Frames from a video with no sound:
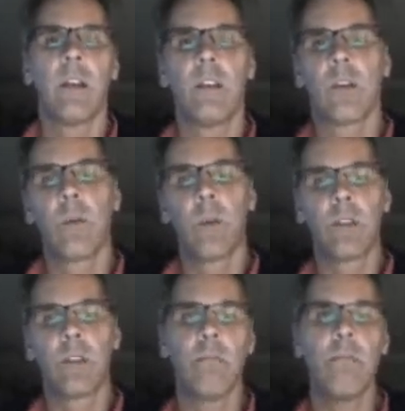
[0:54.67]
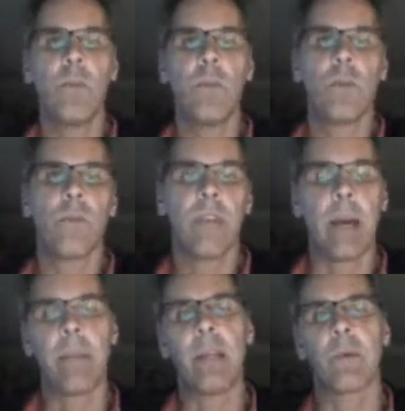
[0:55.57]
you're going to move
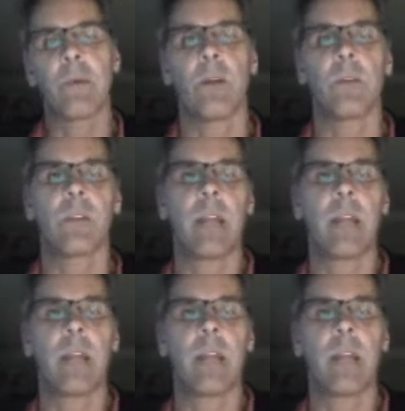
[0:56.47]
that many rows